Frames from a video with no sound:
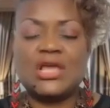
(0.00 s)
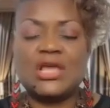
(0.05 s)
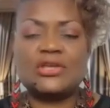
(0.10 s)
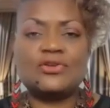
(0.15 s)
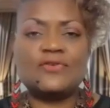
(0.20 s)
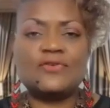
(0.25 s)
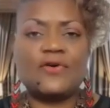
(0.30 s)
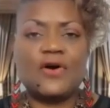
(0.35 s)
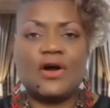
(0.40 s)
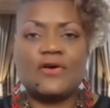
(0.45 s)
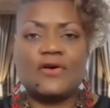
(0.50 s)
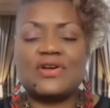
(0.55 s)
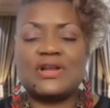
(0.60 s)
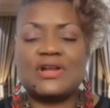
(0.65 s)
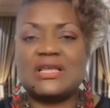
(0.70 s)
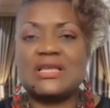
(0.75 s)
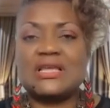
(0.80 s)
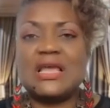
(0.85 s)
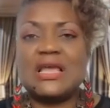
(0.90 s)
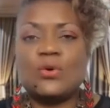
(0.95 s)
You've
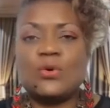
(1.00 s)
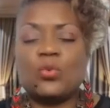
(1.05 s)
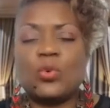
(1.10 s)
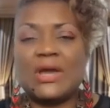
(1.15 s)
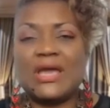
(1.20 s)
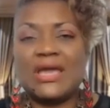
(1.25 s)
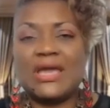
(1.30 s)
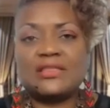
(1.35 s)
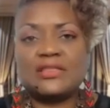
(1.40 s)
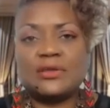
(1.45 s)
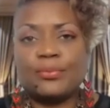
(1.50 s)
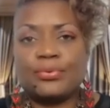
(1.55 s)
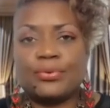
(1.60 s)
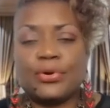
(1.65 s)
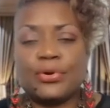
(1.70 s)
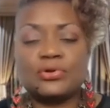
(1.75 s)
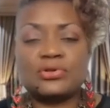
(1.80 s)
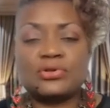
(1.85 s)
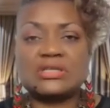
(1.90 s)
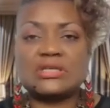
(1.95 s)
already weighed the
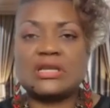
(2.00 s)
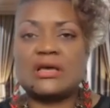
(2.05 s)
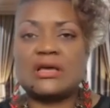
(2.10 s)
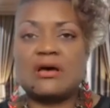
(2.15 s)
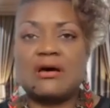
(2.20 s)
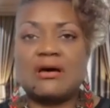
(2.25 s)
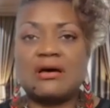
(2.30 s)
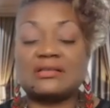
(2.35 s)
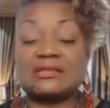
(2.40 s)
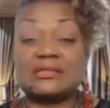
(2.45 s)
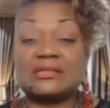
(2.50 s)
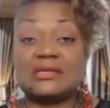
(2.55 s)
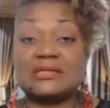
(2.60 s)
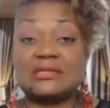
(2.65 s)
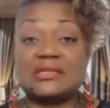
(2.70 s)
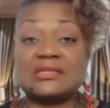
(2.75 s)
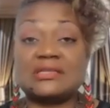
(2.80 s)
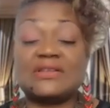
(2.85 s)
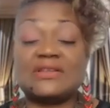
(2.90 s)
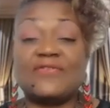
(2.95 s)
pros and the cons and the
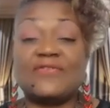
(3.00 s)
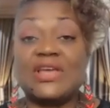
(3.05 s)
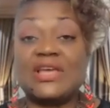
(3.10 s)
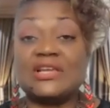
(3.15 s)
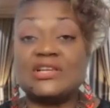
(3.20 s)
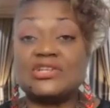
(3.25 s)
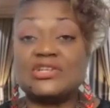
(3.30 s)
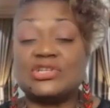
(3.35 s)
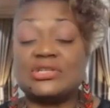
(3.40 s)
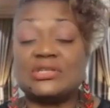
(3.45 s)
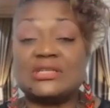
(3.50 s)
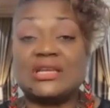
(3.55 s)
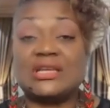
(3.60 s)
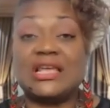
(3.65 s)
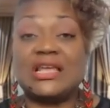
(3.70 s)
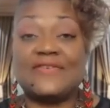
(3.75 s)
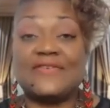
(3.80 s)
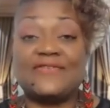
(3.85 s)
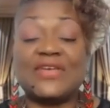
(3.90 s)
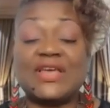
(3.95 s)
disadvantages and
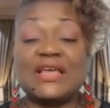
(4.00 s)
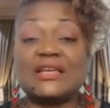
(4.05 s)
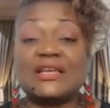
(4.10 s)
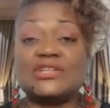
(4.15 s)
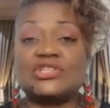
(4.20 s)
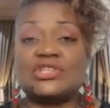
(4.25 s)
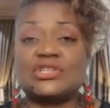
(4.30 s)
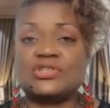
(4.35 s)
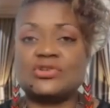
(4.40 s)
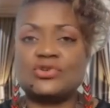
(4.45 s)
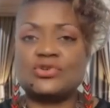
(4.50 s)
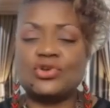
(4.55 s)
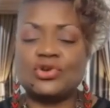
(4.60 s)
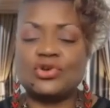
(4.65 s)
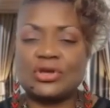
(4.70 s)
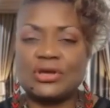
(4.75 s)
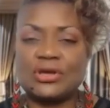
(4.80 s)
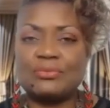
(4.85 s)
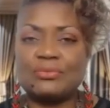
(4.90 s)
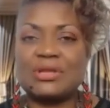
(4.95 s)
the advantages. So
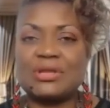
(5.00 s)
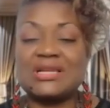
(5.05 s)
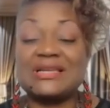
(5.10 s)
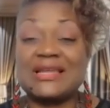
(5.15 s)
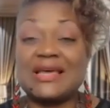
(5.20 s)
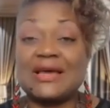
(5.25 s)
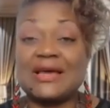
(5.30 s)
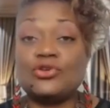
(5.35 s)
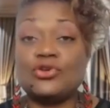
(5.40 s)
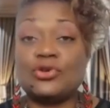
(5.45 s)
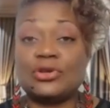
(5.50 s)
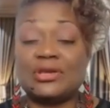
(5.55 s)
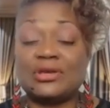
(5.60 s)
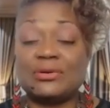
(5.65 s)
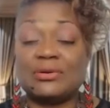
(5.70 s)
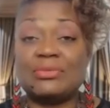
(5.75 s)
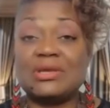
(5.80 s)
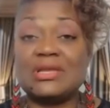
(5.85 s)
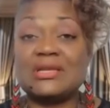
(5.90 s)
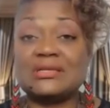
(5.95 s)
you're committed. Now you're
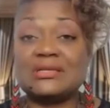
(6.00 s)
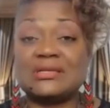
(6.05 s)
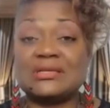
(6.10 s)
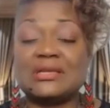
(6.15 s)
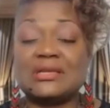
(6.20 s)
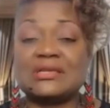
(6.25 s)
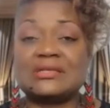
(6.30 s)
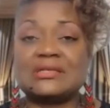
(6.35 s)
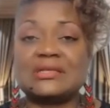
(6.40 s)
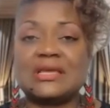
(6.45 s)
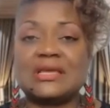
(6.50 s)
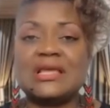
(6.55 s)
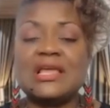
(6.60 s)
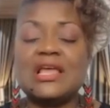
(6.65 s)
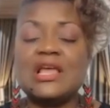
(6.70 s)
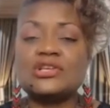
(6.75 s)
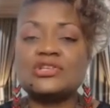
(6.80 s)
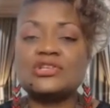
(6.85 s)
committed to this thing.